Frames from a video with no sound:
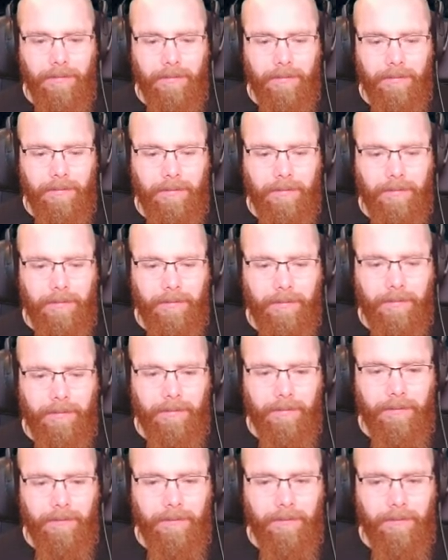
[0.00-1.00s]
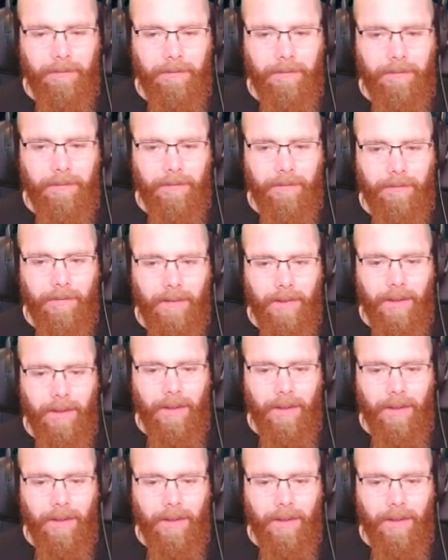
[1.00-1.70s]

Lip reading: (no one is talking)